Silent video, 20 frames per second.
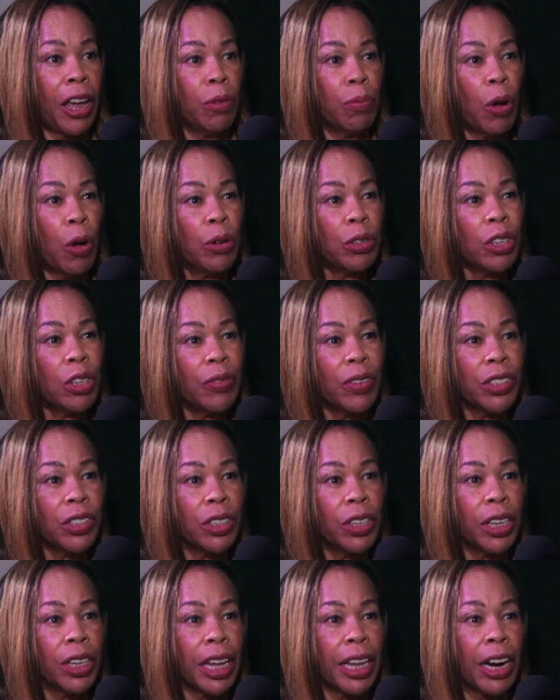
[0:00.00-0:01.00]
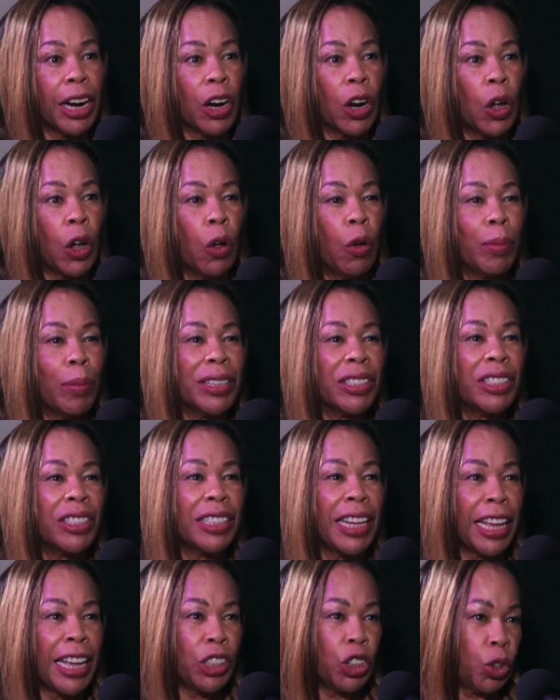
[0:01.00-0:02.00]
And most of us look at our home as
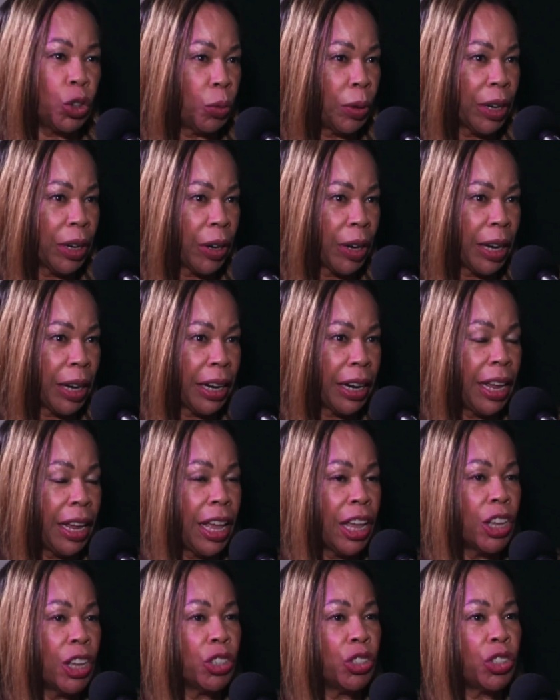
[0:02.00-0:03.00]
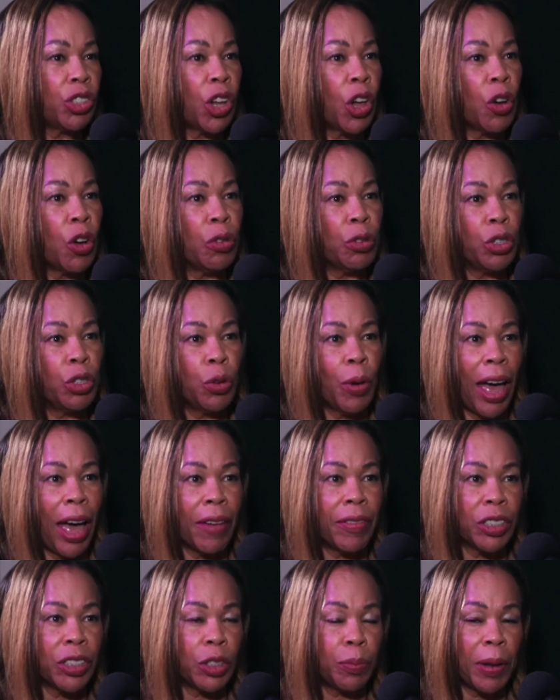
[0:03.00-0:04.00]
sanctuary. So you
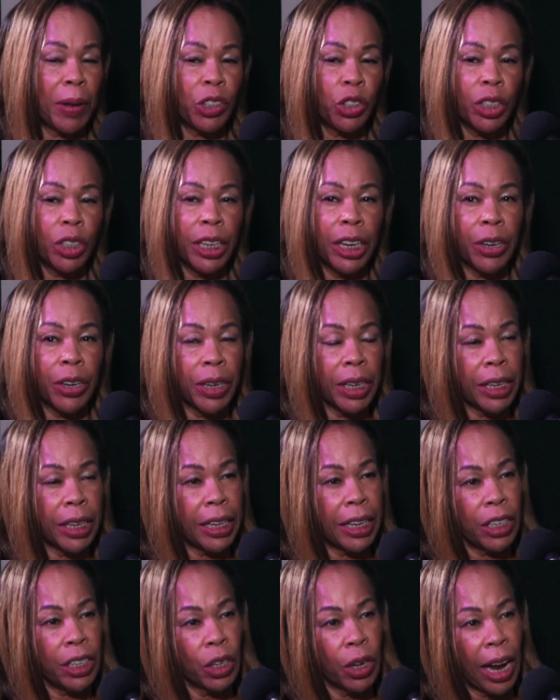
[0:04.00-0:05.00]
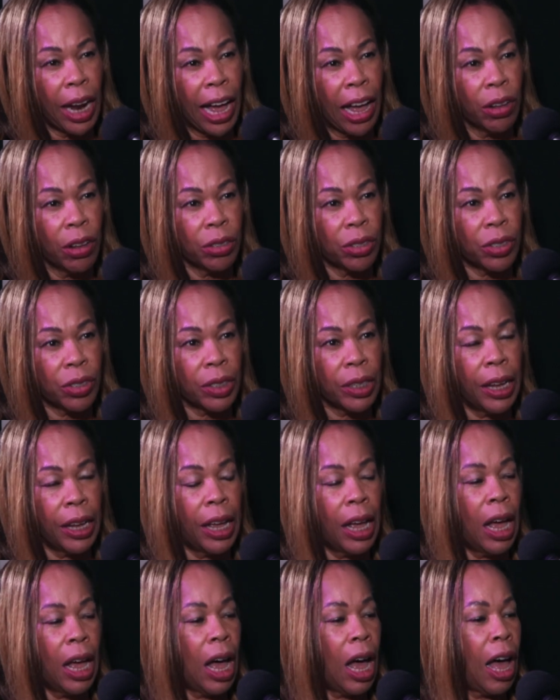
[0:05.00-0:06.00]
have a special area in your house.
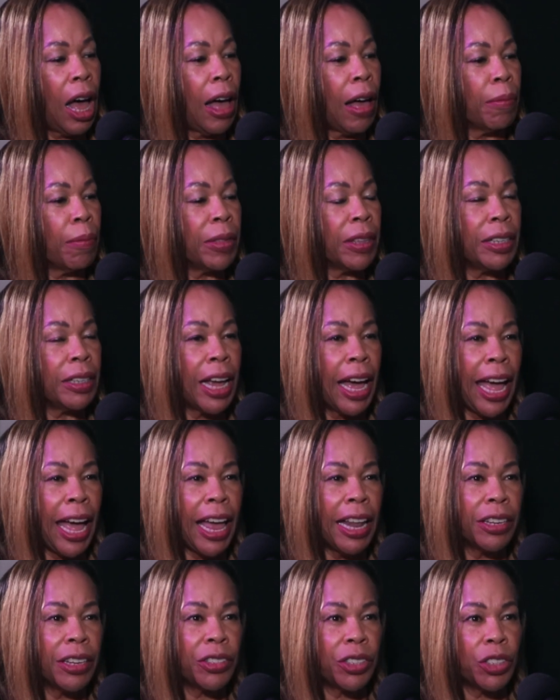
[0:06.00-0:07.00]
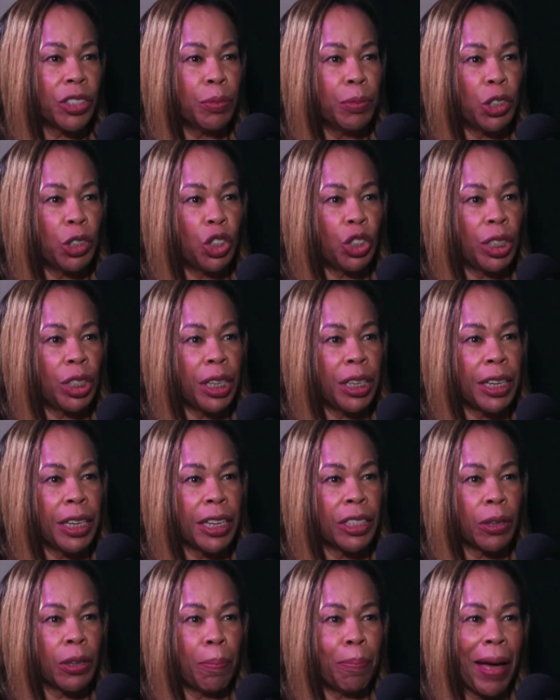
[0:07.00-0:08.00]
The dialysis machine
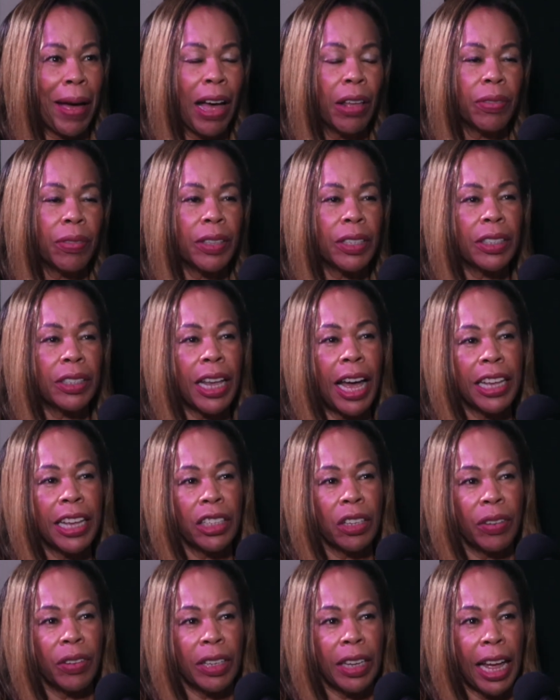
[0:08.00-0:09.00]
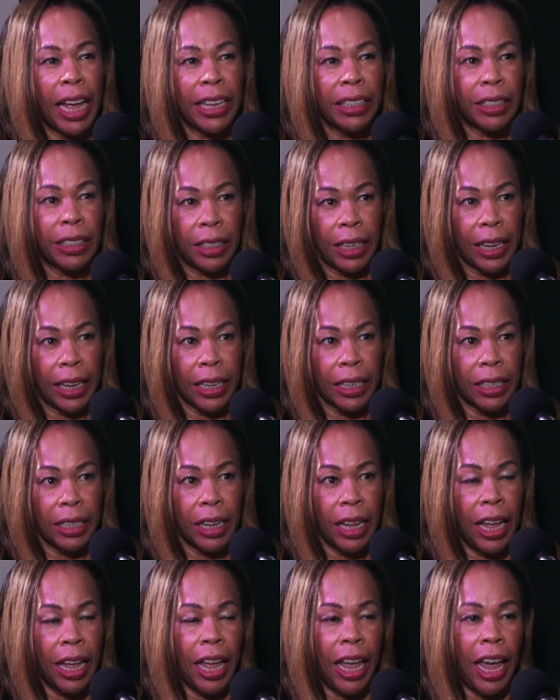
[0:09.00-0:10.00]
is about the size of a nightstand.
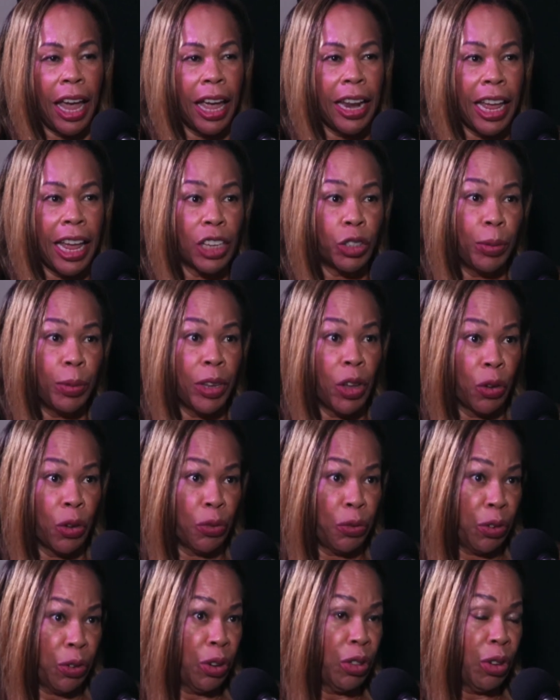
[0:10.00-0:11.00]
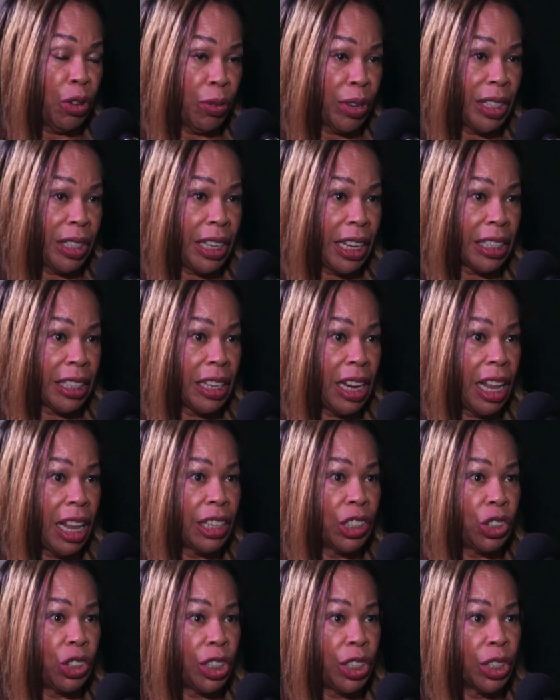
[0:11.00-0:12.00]
And as we go further in
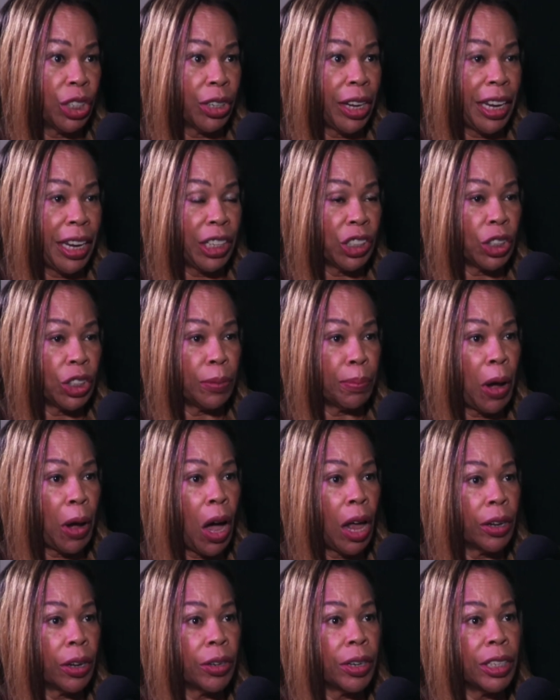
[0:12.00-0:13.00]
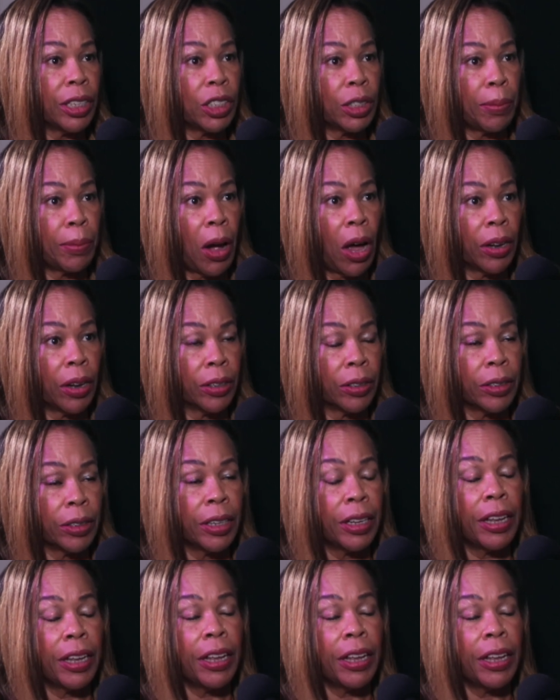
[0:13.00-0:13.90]
technology, they're getting smaller and smaller.